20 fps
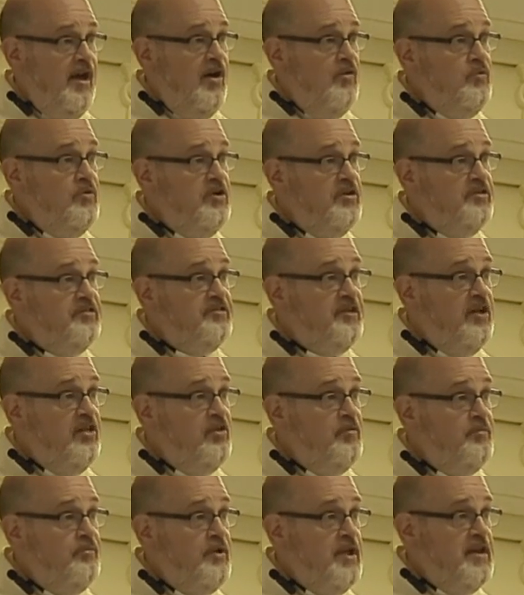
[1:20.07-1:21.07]
we are
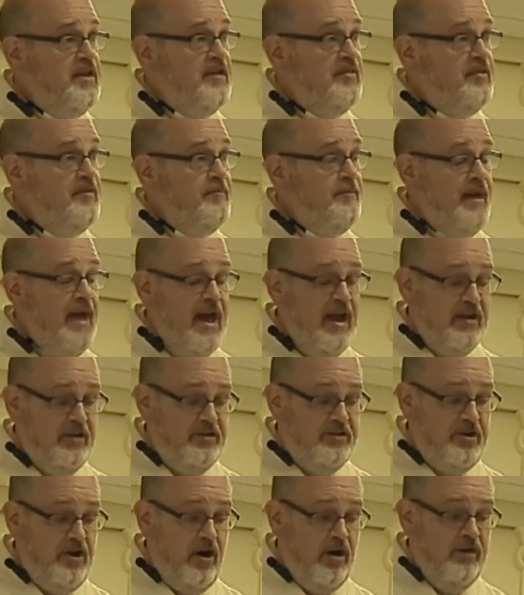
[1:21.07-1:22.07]
celebrating the
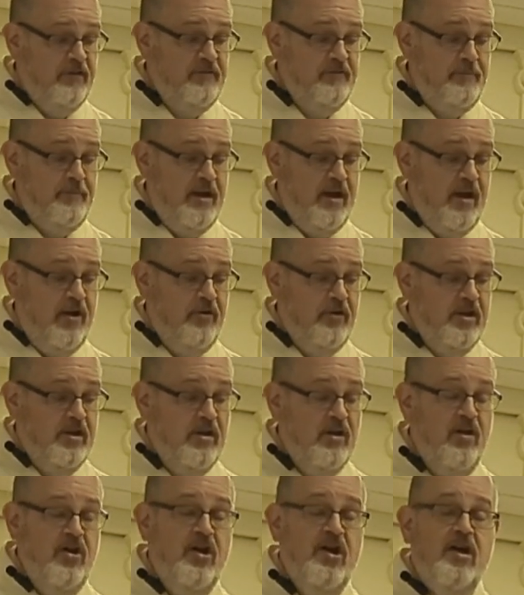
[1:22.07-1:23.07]
Immaculate Heart of Mary.
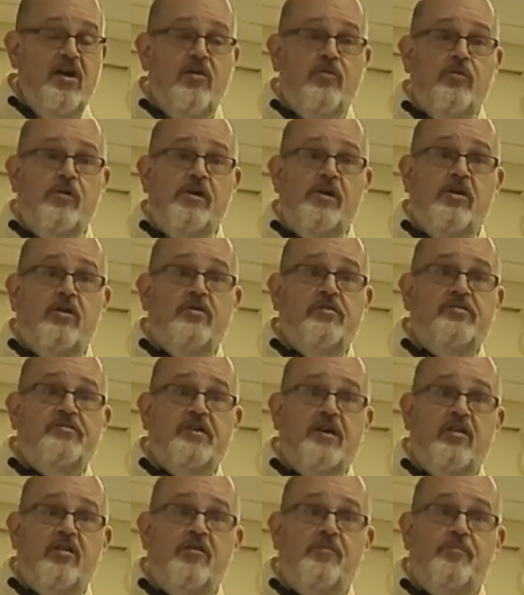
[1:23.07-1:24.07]
We are
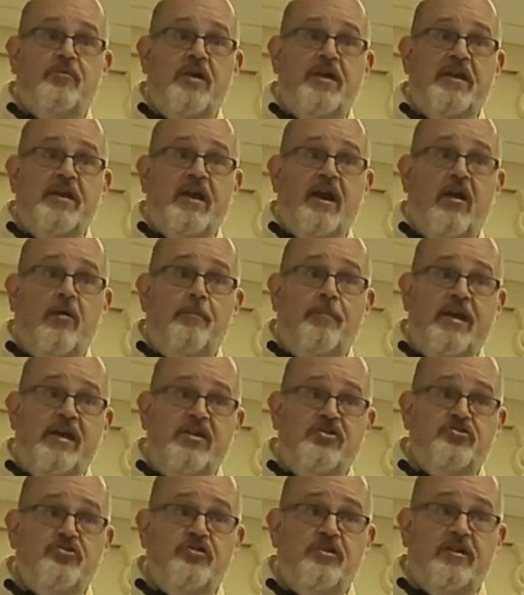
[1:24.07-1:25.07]
celebrating our
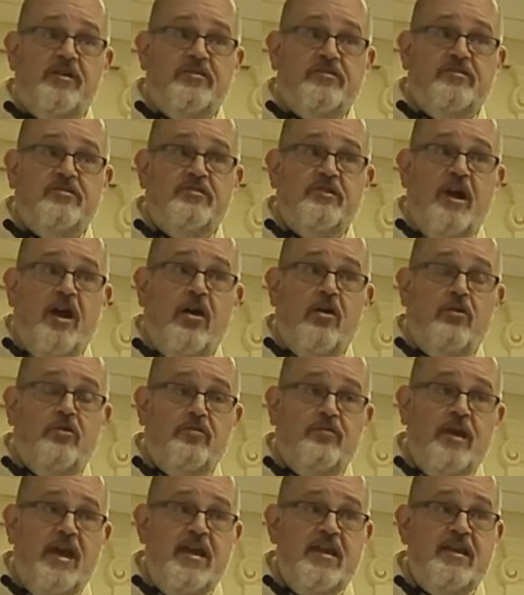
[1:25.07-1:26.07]
patroness, Our
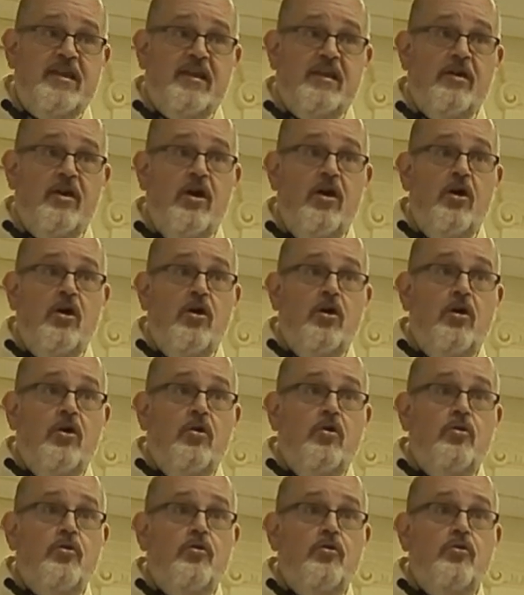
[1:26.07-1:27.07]
Lady,
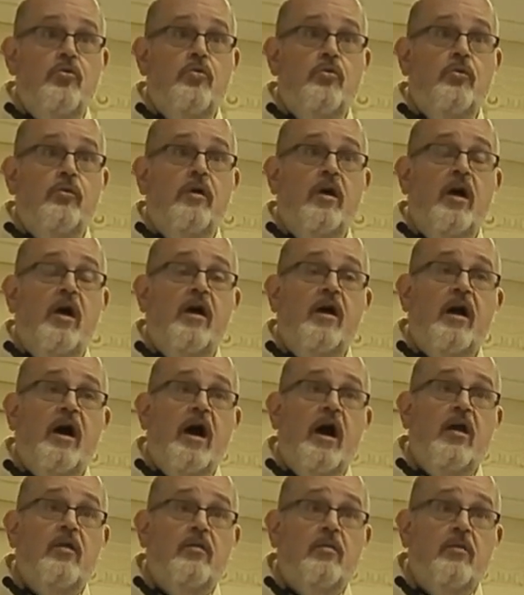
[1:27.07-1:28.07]
who
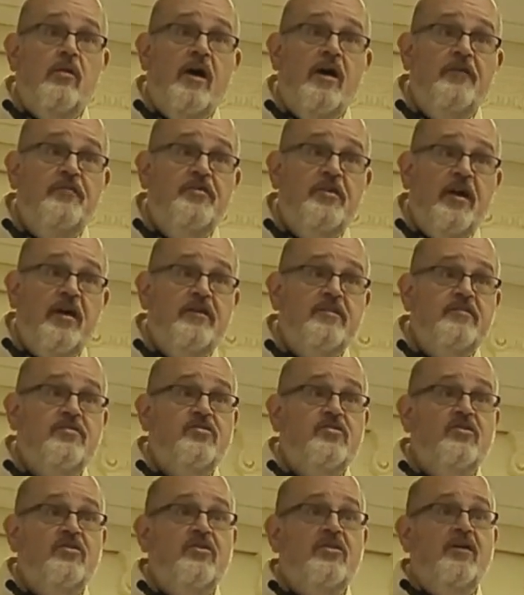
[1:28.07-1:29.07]
loves
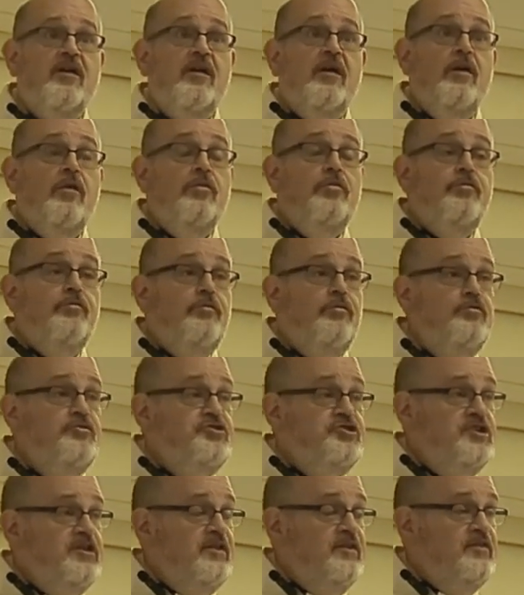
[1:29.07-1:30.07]
us through
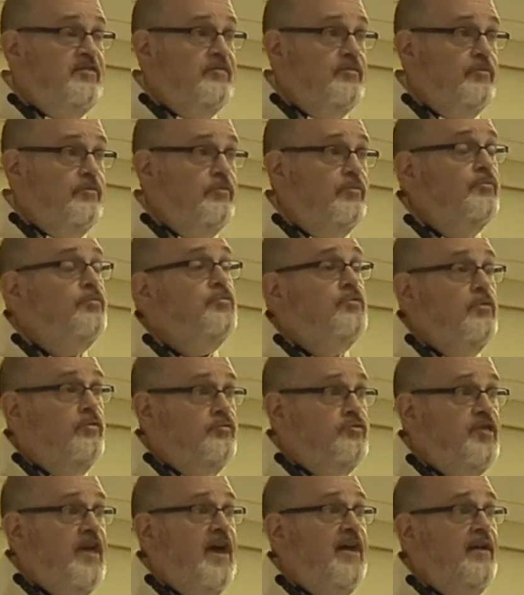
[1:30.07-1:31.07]
Jesus,
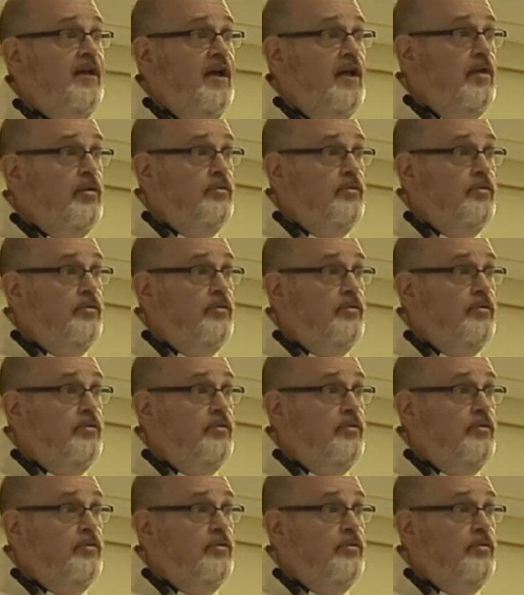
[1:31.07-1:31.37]
that